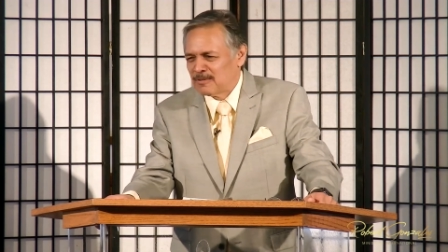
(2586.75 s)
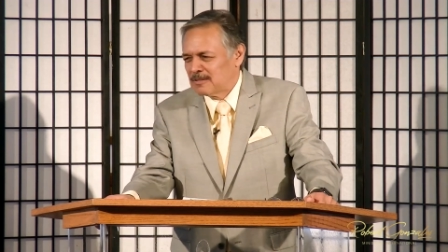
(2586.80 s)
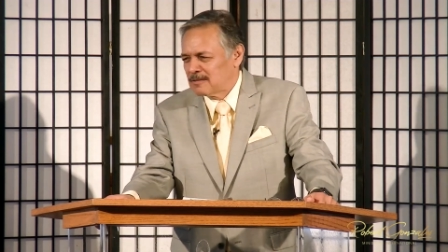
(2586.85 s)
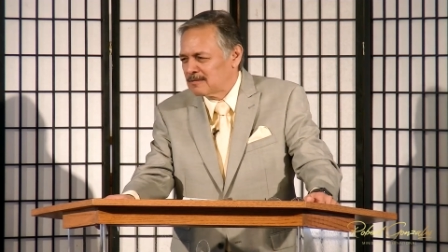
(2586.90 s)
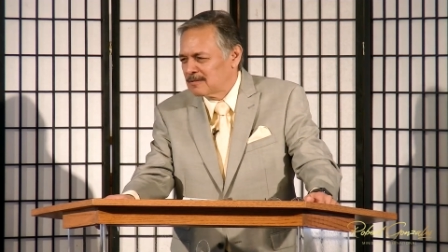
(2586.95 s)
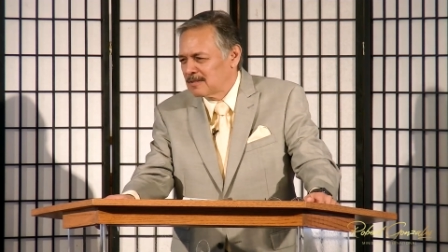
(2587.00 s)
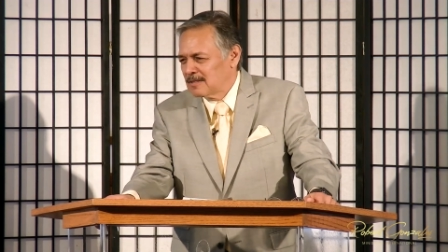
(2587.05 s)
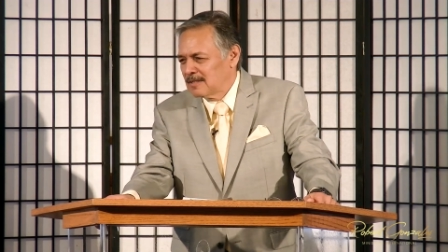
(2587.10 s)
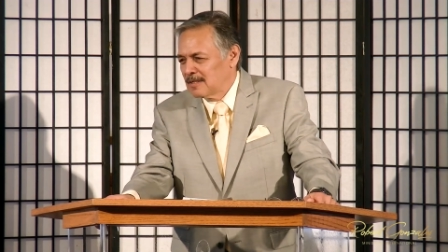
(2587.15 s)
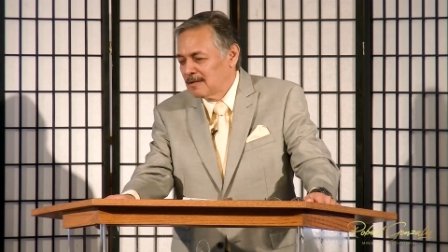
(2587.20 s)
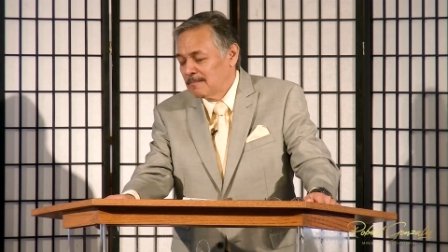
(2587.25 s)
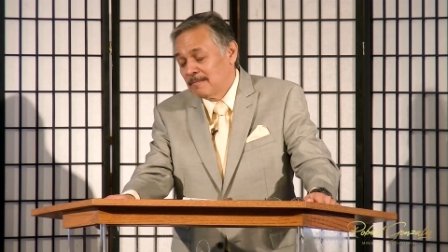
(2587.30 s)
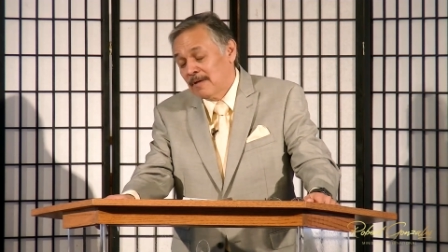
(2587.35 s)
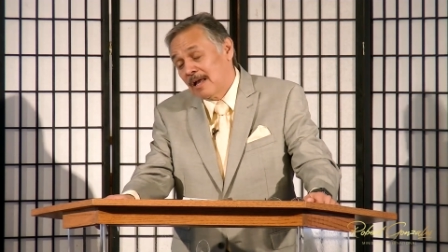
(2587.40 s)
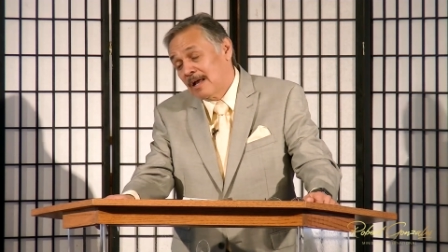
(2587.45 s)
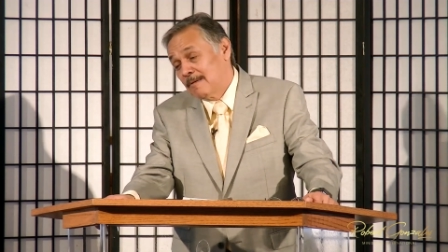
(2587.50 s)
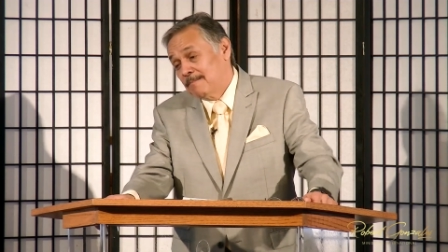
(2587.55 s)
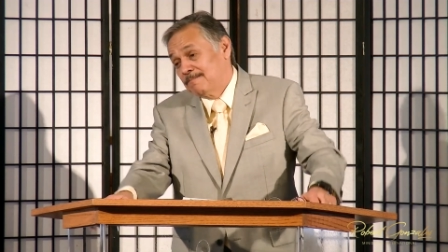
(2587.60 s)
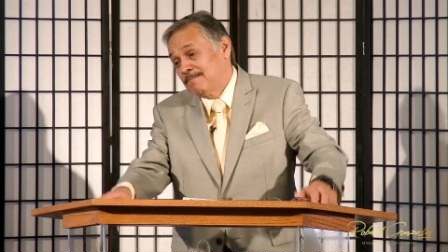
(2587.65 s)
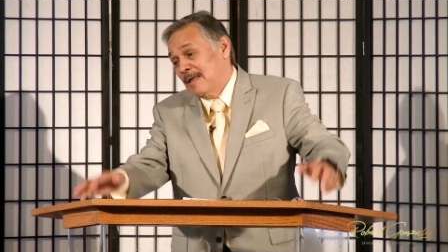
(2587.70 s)
And
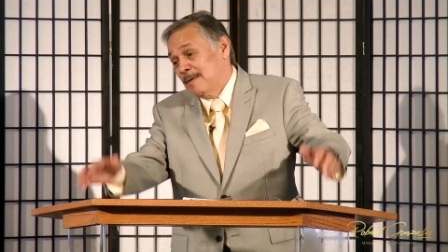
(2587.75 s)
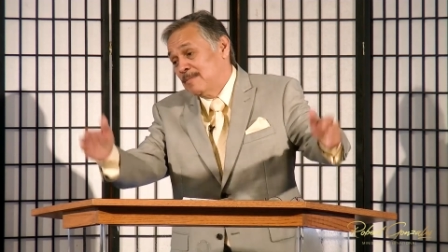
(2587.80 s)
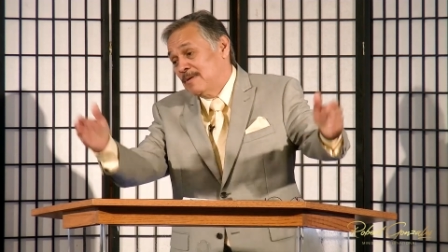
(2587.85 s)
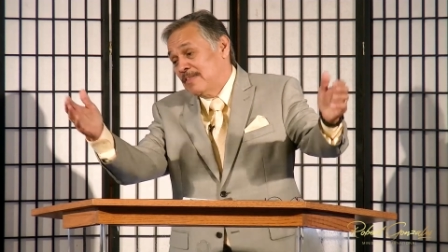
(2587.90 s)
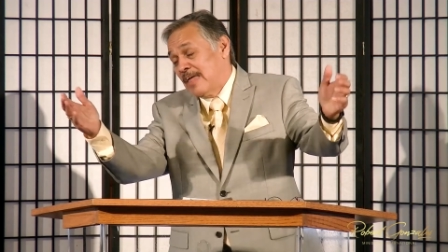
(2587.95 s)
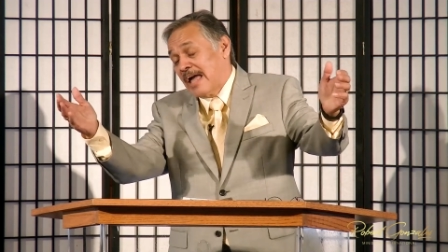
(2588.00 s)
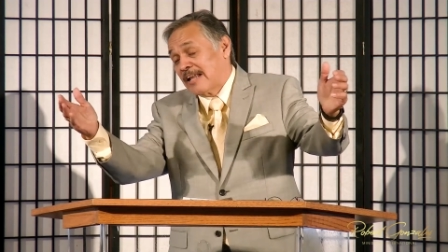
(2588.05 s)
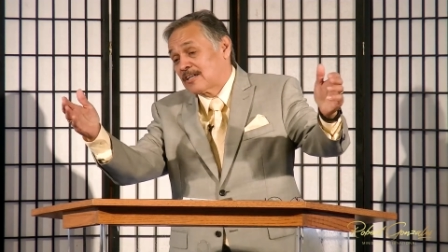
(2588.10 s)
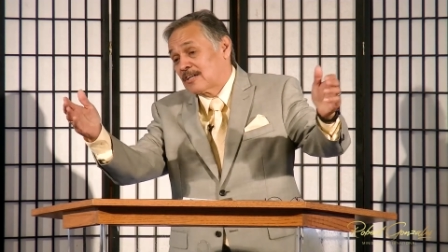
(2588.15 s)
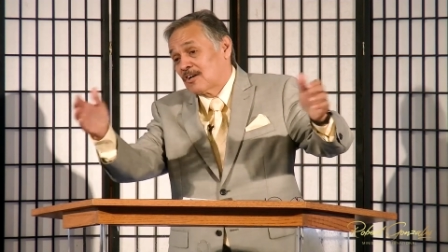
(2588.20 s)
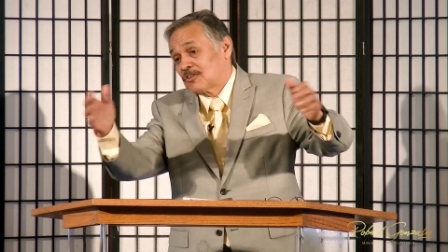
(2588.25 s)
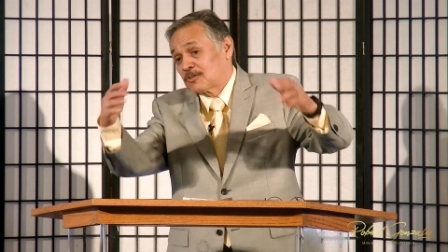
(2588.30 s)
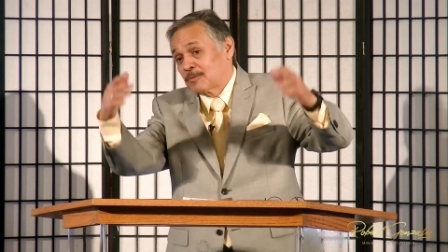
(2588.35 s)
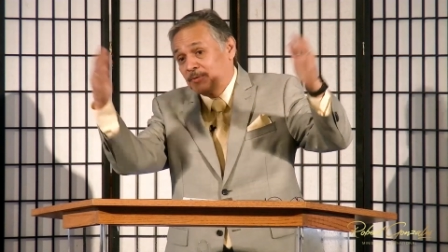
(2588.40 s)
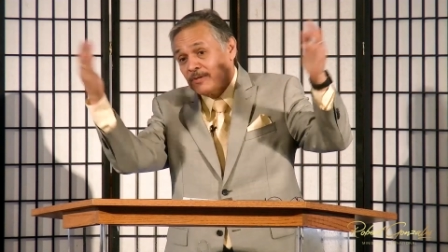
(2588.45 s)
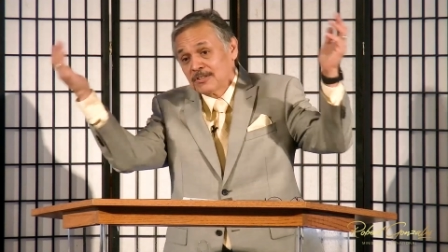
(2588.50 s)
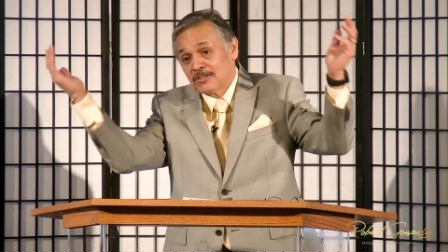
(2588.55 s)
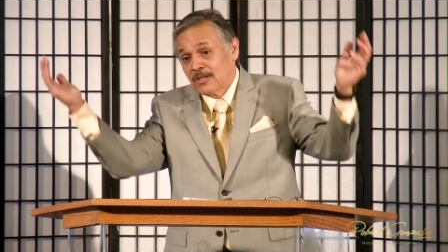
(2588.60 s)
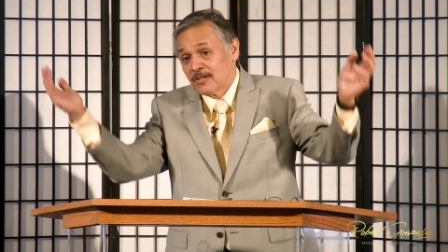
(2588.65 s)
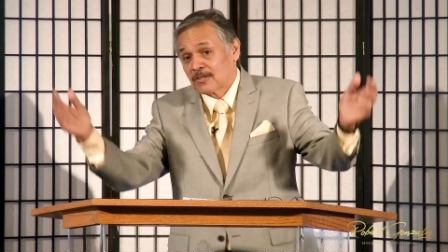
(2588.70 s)
maybe that culture,
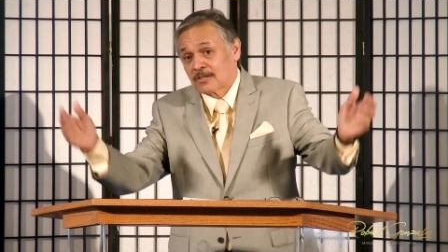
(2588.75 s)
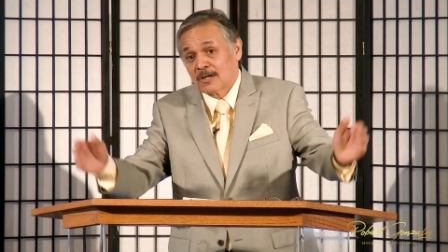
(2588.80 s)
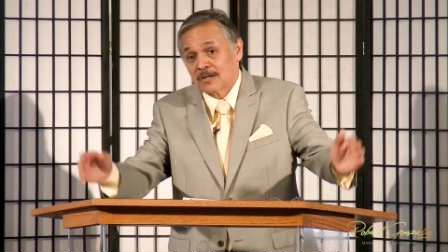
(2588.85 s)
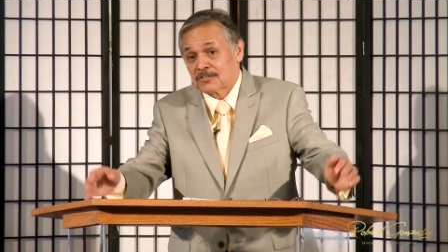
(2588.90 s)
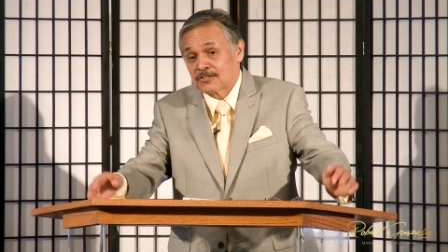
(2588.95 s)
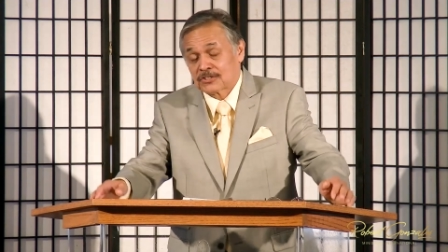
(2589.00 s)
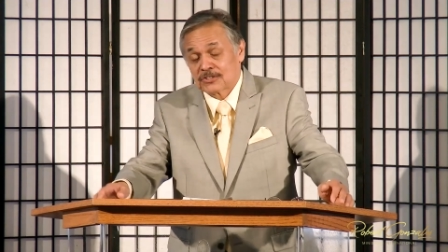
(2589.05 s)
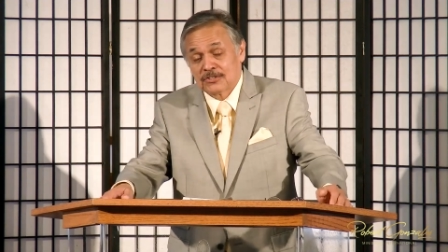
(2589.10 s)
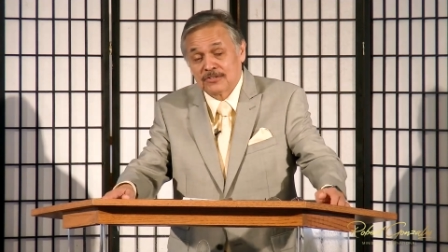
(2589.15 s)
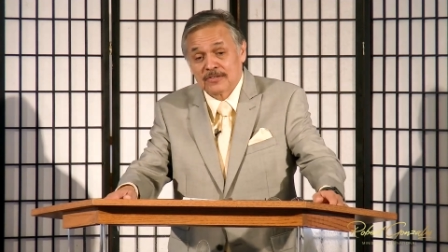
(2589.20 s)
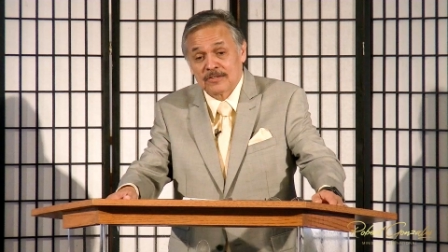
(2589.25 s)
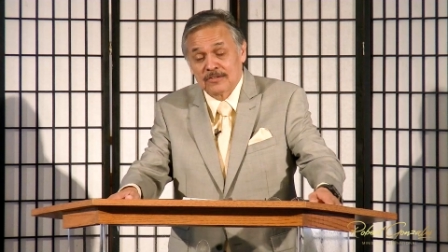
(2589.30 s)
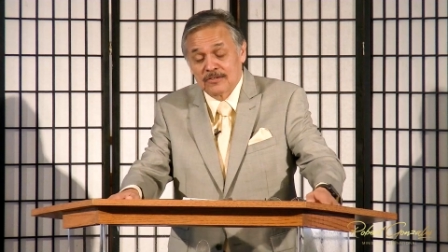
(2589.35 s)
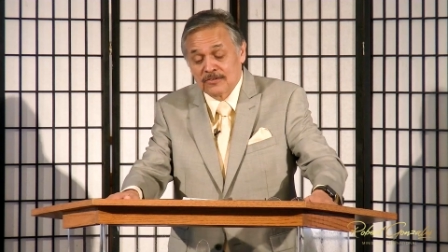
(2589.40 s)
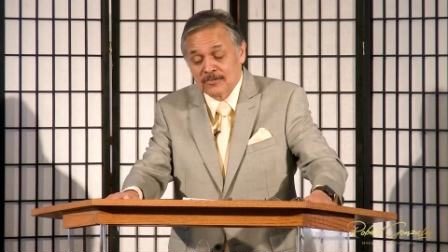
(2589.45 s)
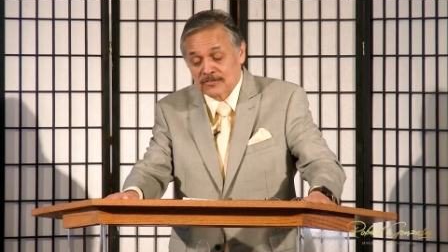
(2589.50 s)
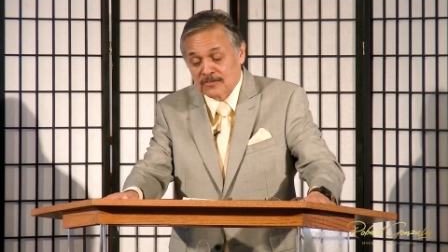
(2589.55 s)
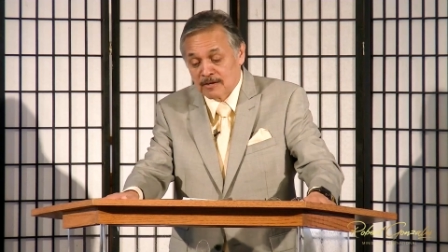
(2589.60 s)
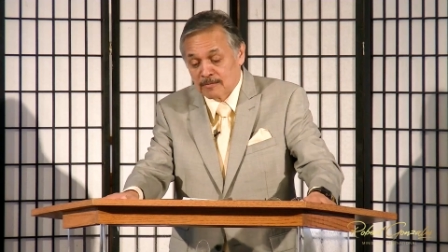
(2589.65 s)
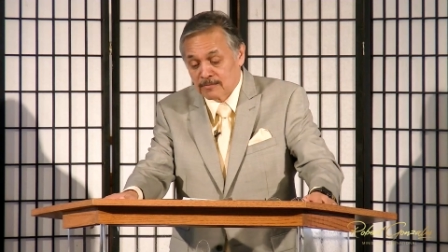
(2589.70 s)
but there's other cultures too that do
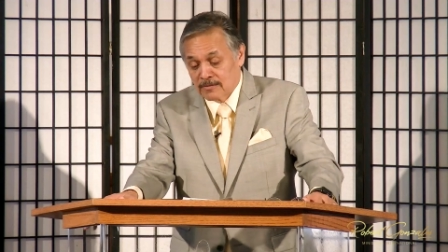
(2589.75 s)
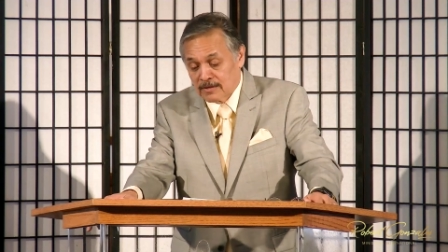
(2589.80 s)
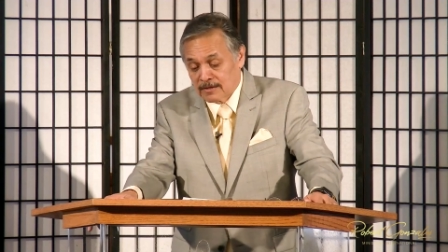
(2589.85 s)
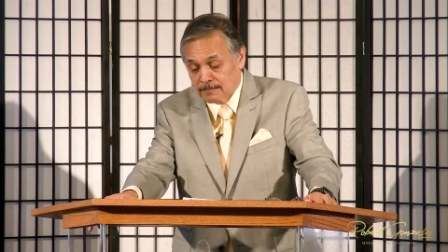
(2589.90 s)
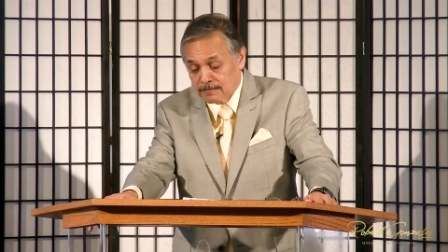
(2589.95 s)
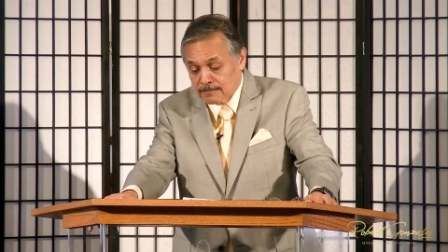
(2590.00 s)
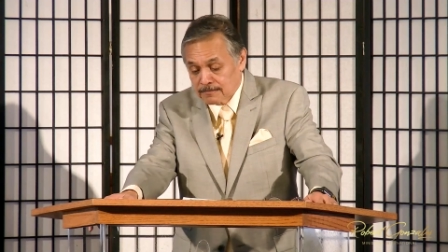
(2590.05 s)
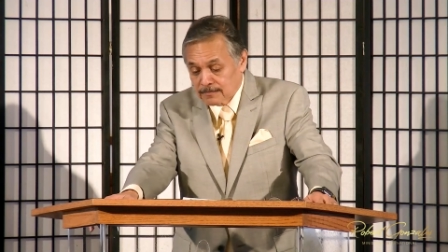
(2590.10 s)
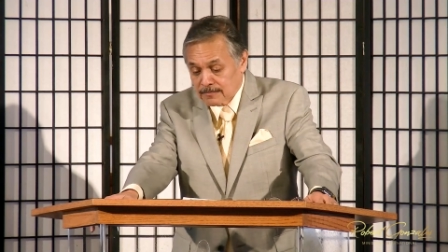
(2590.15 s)
the same thing.